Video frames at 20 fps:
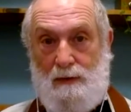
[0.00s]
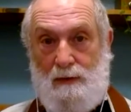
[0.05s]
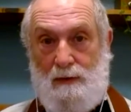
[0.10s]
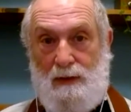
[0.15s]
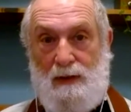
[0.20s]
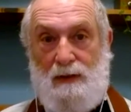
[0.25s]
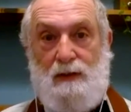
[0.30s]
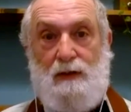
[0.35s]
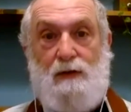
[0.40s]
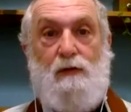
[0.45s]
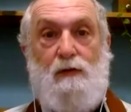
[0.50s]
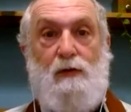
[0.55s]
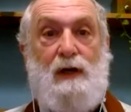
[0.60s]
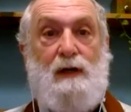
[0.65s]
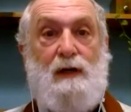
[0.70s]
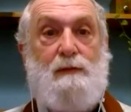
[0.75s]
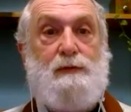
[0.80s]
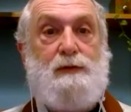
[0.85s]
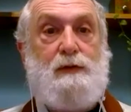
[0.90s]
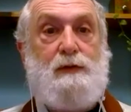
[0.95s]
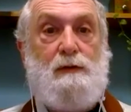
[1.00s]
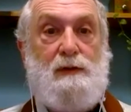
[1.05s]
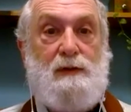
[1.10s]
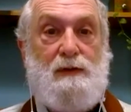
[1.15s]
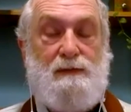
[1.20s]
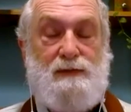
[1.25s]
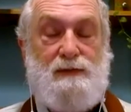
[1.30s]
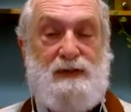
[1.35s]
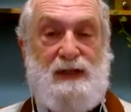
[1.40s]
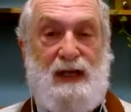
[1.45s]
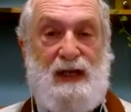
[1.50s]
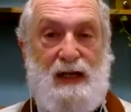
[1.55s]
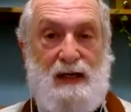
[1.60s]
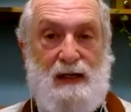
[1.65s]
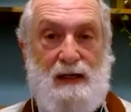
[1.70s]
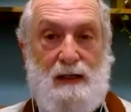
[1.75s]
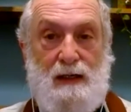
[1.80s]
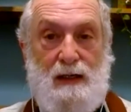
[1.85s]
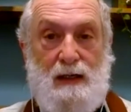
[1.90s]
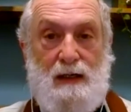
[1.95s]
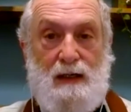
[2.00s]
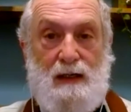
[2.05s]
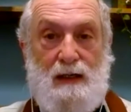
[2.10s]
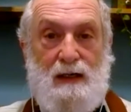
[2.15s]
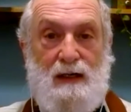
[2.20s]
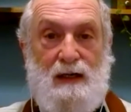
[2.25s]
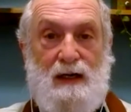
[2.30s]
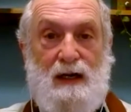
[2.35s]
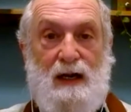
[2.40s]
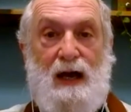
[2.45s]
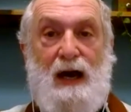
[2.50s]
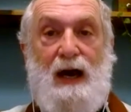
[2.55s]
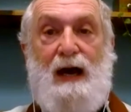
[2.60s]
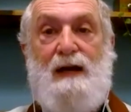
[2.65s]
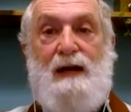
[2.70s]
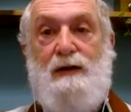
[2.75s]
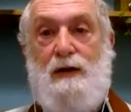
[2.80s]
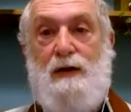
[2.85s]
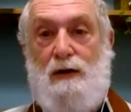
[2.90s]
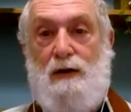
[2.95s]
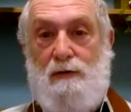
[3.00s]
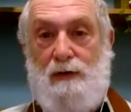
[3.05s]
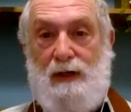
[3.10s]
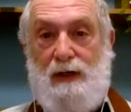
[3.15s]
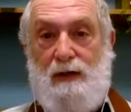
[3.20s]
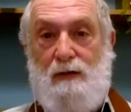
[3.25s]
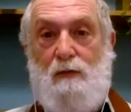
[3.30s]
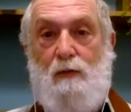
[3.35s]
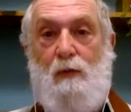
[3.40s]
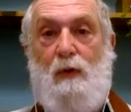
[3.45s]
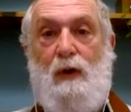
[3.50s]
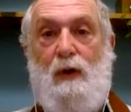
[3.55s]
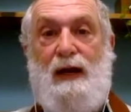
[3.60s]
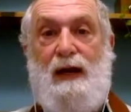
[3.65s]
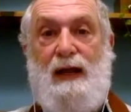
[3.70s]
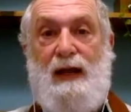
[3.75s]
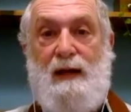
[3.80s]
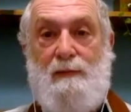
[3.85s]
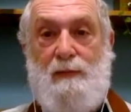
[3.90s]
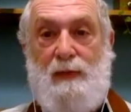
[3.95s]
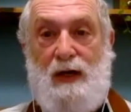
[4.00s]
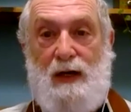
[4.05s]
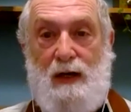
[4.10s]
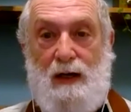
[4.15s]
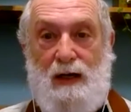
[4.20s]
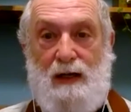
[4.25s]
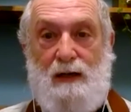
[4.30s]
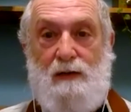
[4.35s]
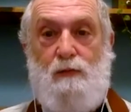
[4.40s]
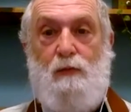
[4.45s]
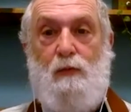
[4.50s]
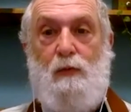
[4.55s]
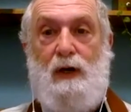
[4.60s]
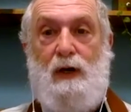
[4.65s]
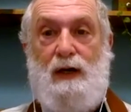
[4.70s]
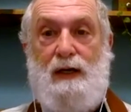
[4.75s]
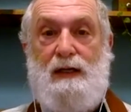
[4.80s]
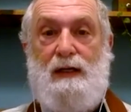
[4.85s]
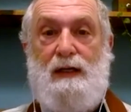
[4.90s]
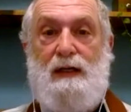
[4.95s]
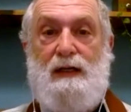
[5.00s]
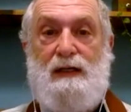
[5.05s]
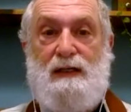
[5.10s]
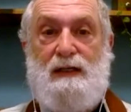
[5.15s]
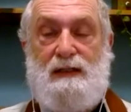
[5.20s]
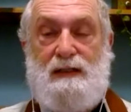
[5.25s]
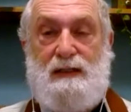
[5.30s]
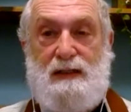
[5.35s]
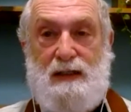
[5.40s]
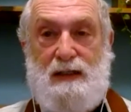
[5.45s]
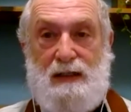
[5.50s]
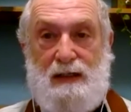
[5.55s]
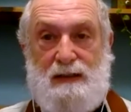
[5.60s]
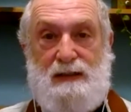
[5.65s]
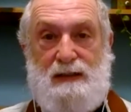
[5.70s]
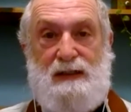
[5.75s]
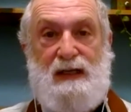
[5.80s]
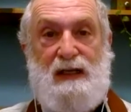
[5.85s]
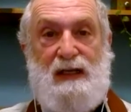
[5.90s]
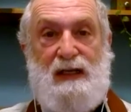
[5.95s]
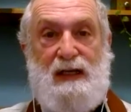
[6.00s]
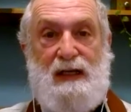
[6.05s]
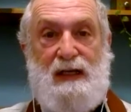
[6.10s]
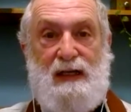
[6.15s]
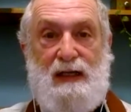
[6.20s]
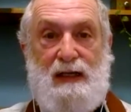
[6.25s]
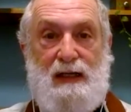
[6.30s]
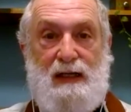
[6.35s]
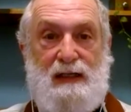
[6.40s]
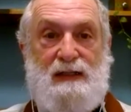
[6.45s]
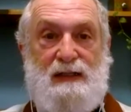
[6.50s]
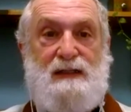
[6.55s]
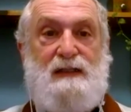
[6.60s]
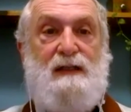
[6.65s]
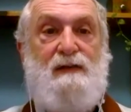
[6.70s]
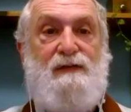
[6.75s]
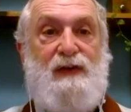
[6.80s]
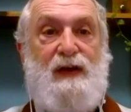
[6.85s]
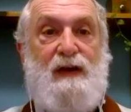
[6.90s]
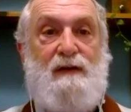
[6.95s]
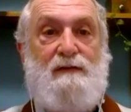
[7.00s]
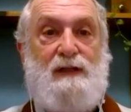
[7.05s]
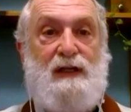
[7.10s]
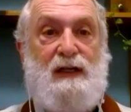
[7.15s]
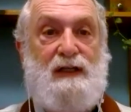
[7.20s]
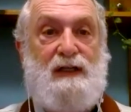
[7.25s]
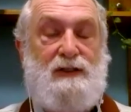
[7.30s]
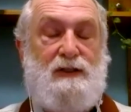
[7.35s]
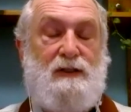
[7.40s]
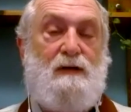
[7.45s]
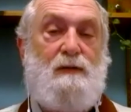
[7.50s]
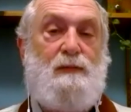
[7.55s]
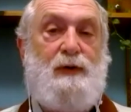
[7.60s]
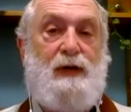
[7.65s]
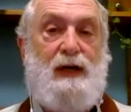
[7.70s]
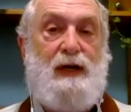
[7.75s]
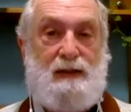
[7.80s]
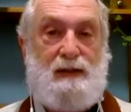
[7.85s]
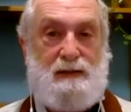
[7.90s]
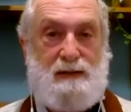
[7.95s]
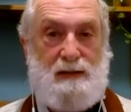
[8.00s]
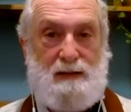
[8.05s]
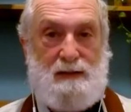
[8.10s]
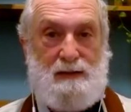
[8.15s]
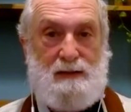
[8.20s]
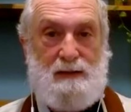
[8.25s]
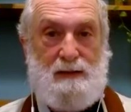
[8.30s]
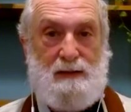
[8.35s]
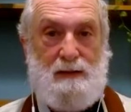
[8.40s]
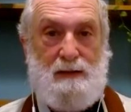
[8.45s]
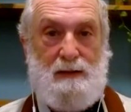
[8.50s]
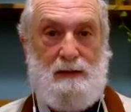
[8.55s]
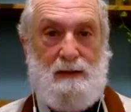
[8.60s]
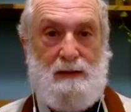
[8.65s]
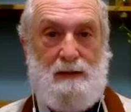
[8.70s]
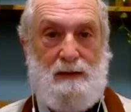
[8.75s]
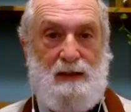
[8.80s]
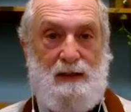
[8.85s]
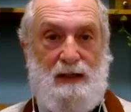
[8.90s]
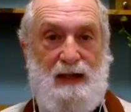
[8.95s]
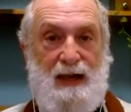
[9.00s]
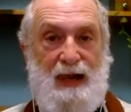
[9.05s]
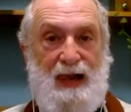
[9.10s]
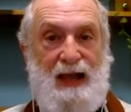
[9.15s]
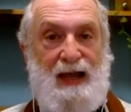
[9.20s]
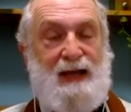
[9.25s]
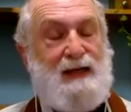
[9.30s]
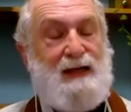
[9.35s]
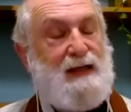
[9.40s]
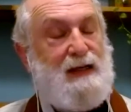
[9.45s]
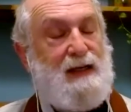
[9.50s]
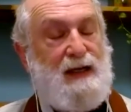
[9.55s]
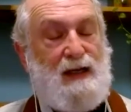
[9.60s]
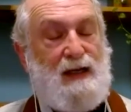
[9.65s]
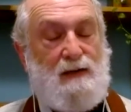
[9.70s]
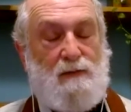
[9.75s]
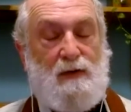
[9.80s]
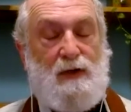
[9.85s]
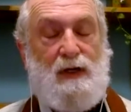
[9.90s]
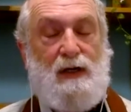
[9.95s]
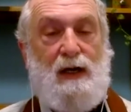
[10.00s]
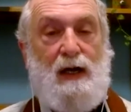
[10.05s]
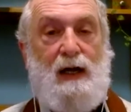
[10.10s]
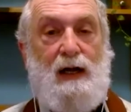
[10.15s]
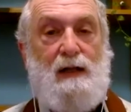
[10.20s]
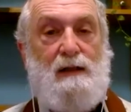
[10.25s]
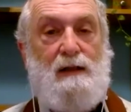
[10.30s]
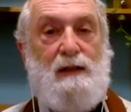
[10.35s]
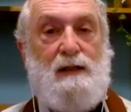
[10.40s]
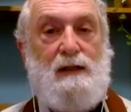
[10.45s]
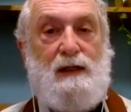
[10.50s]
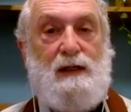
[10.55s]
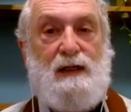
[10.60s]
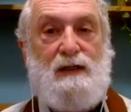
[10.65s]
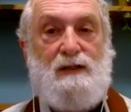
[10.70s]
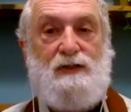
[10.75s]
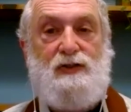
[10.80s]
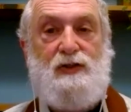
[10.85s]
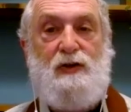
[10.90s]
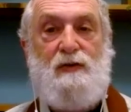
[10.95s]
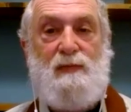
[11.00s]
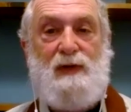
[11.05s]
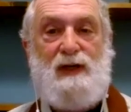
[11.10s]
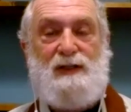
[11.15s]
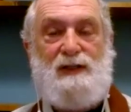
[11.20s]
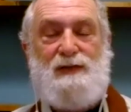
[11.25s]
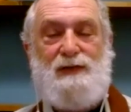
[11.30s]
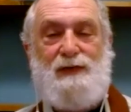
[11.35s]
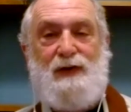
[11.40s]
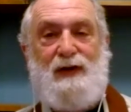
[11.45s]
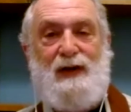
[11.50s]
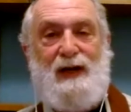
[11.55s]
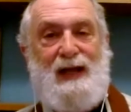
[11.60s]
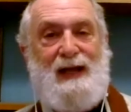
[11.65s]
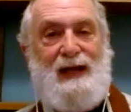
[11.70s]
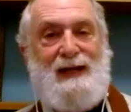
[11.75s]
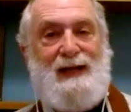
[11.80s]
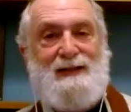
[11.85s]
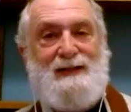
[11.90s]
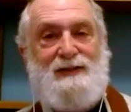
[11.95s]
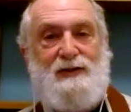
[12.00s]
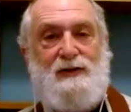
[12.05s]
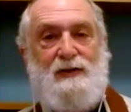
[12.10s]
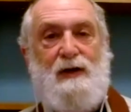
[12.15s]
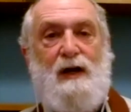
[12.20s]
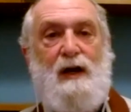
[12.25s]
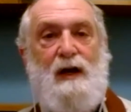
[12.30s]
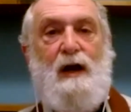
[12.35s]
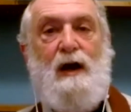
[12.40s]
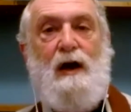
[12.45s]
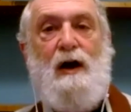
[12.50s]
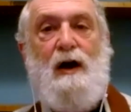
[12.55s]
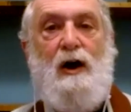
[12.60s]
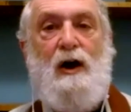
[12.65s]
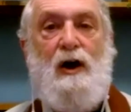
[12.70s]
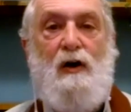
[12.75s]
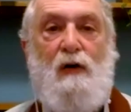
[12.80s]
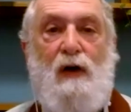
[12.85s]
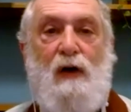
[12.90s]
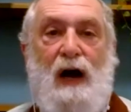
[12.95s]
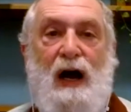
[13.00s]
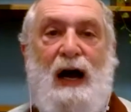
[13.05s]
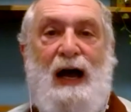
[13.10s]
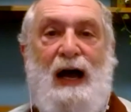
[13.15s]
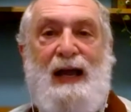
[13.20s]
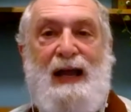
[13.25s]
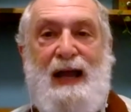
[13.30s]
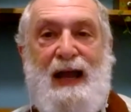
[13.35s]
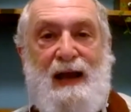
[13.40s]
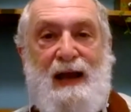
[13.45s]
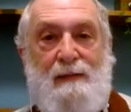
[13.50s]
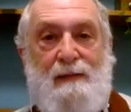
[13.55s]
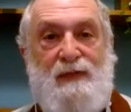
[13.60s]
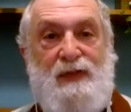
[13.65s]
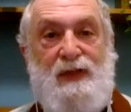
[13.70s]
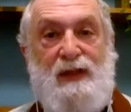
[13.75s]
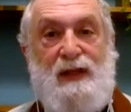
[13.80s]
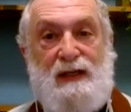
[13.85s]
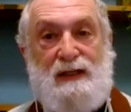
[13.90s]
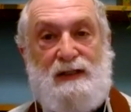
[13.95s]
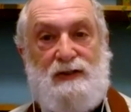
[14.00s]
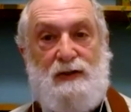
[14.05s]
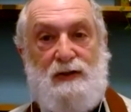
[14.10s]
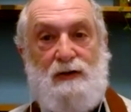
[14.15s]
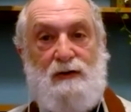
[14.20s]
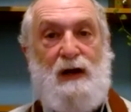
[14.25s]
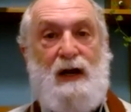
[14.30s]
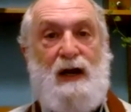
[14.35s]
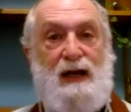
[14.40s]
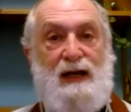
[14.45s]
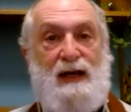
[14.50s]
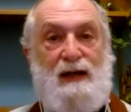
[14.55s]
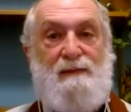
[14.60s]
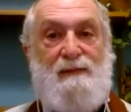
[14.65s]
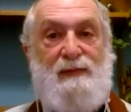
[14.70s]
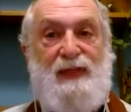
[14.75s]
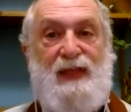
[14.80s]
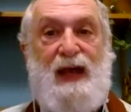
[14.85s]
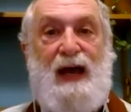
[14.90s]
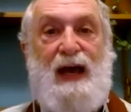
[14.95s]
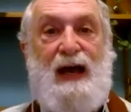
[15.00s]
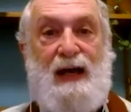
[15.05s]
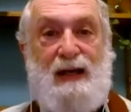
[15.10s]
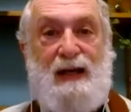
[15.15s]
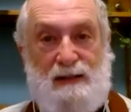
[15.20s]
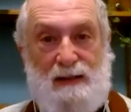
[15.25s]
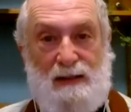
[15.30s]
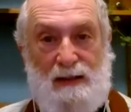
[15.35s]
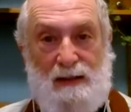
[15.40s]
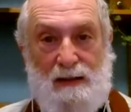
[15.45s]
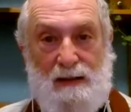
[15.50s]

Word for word: In the Kwan Um School of Zen, not knowing what am I, what is this, is the foundational practice. And again, we're not looking so much for an answer, oh, I am this or I am that.